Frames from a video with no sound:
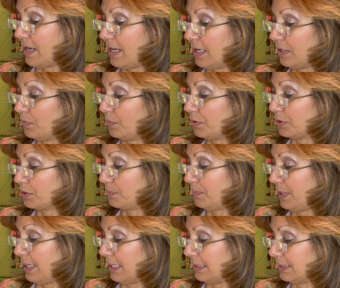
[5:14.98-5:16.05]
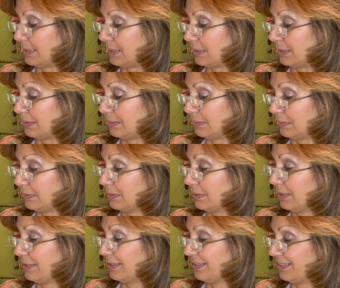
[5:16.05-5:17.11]
Handworks Pace.
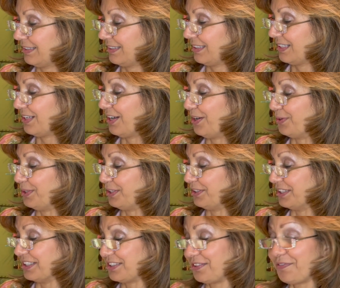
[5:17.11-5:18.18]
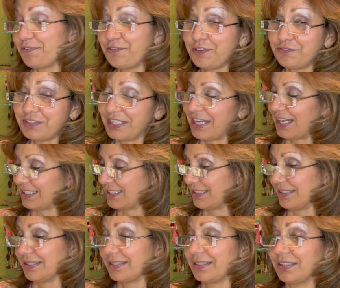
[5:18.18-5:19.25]
Oh, here it is, 50
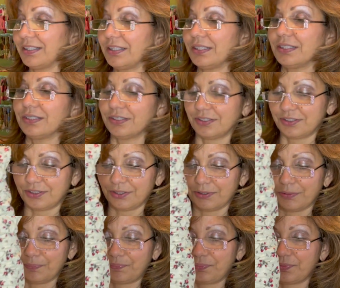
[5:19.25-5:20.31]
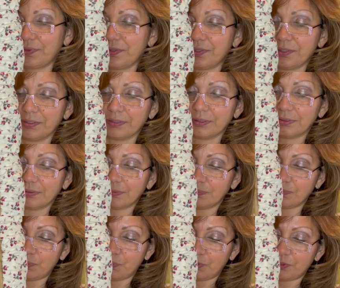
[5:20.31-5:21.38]
X's. So the
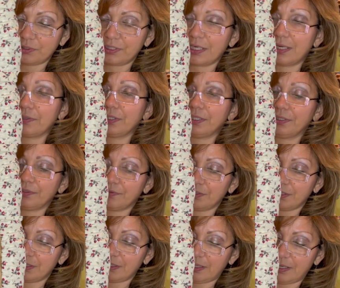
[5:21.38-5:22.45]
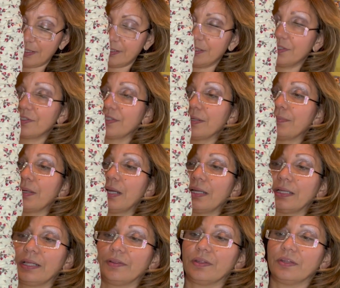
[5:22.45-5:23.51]
border down here that I did some on,
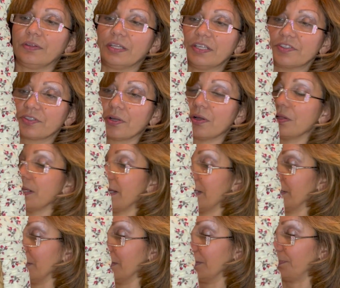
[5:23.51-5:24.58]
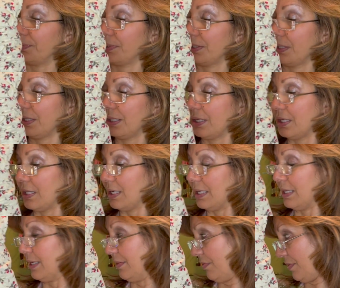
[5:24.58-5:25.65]
and then these all added up in